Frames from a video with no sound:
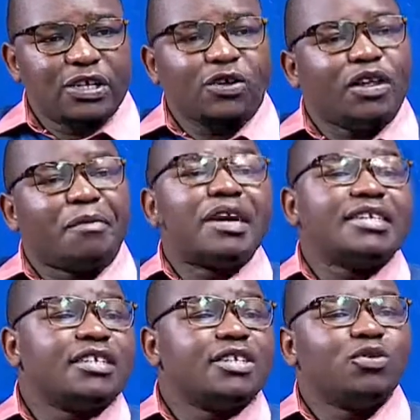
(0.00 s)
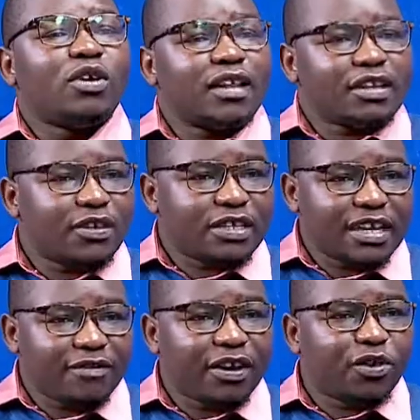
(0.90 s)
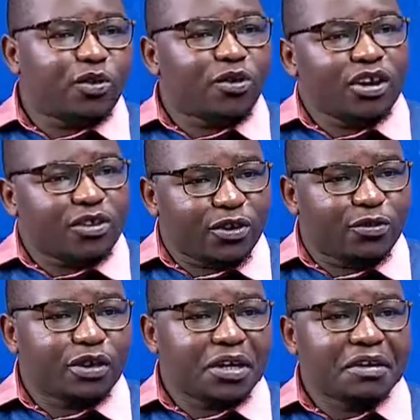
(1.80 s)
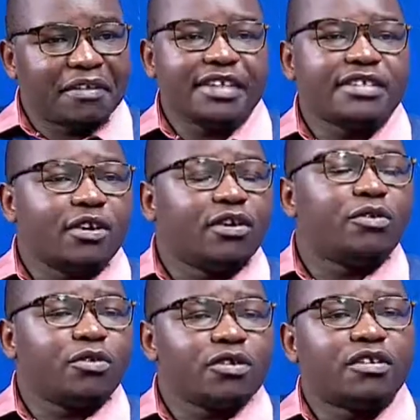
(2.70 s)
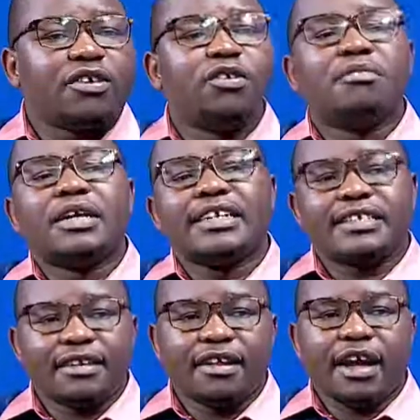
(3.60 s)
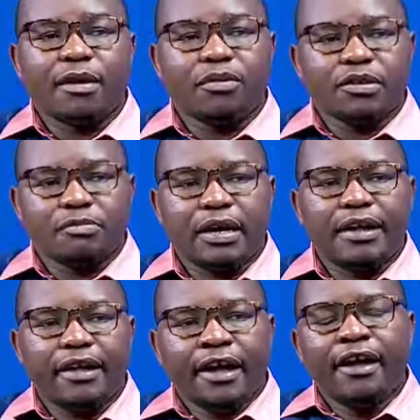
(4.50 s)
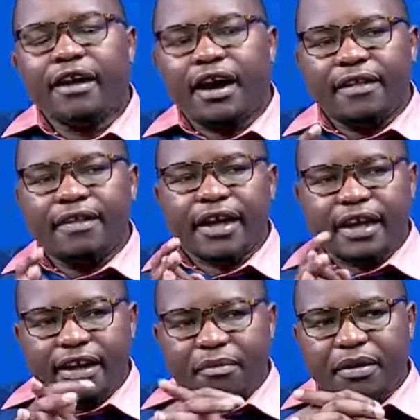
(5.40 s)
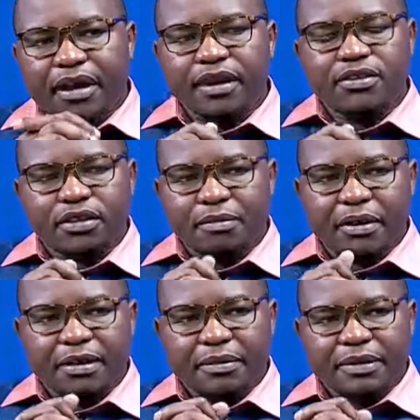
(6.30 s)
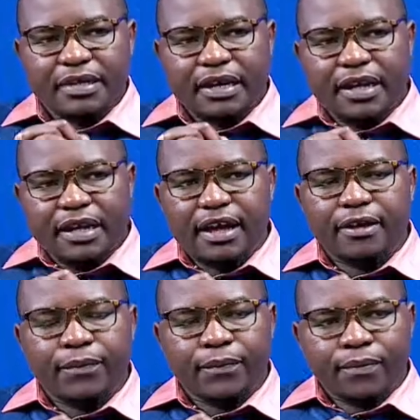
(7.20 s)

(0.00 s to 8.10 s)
So they must ensure that you are safe and you know what you are doing. That is the only question that will be asked at the airport by the Kenyan Immigration Department. Yeah.